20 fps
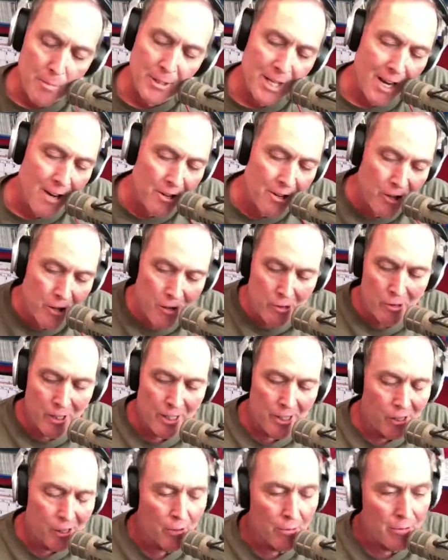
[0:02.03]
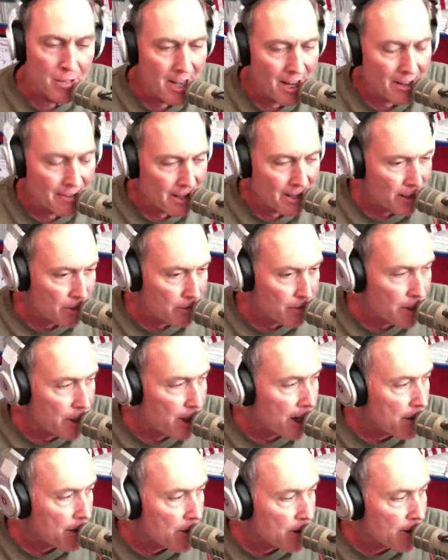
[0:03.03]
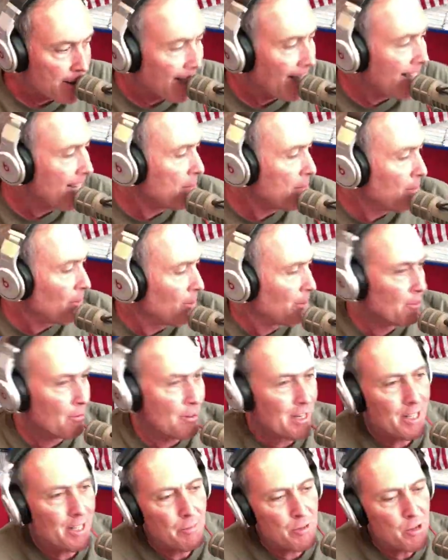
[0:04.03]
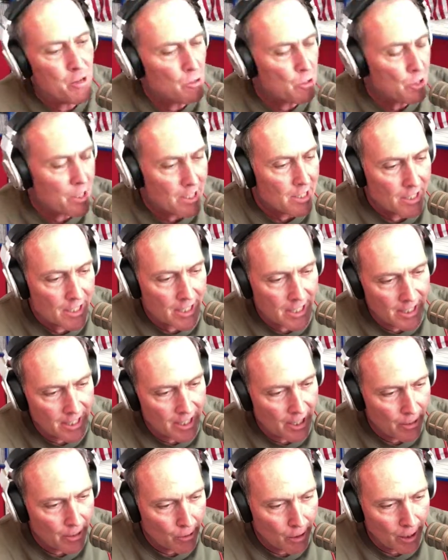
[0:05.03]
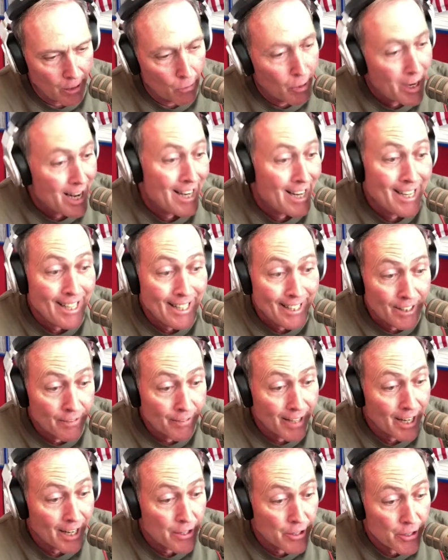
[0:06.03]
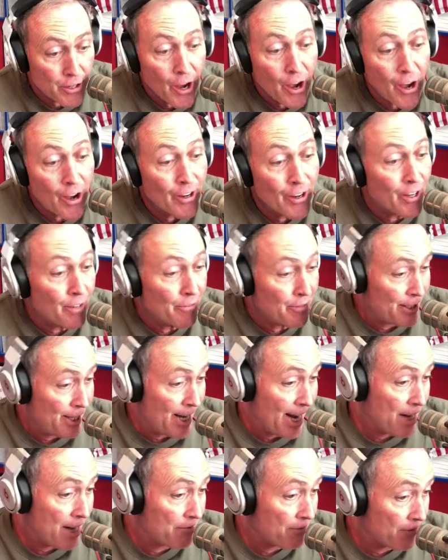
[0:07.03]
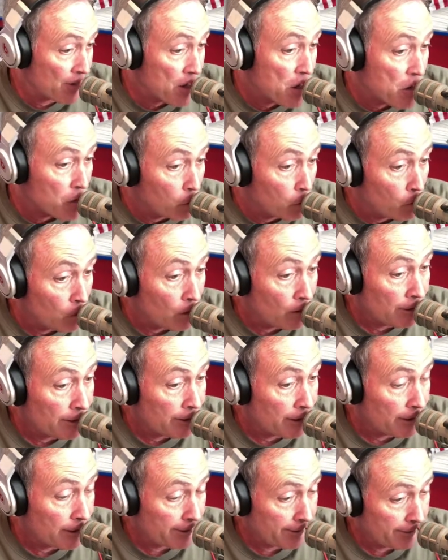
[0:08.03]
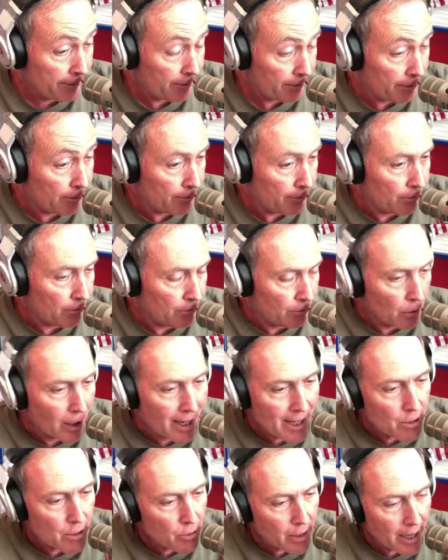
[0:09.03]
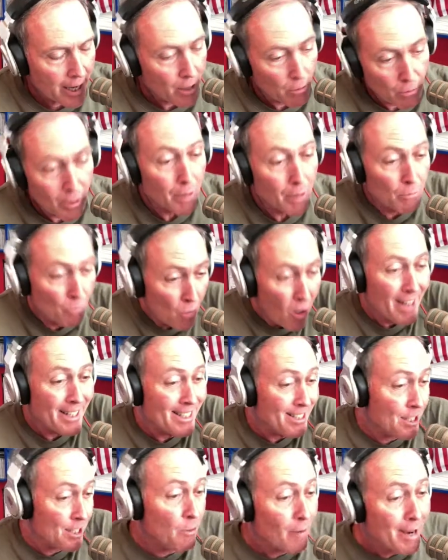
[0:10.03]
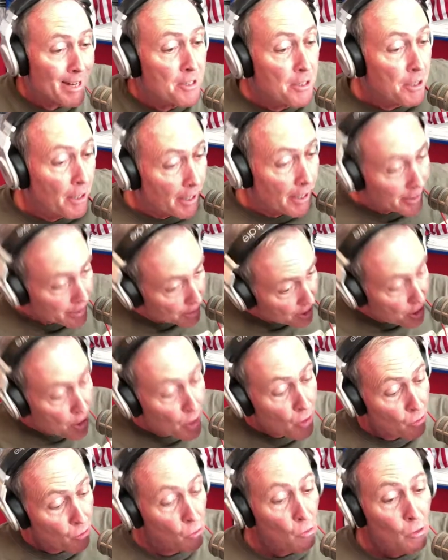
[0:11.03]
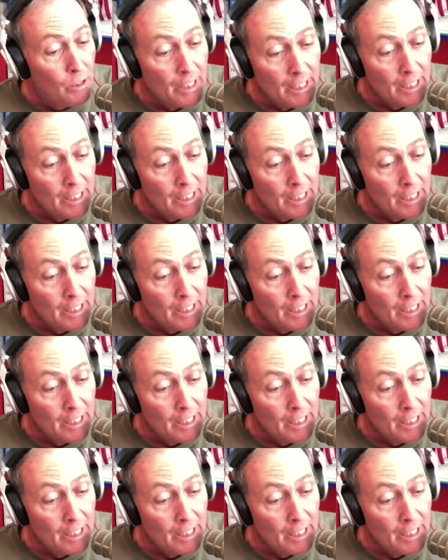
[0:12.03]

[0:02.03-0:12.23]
Without You on your hometown country station, 98.3 WCCQ. We have got a song of the day for you. Why do you care? Well, one, it's a great song, and two,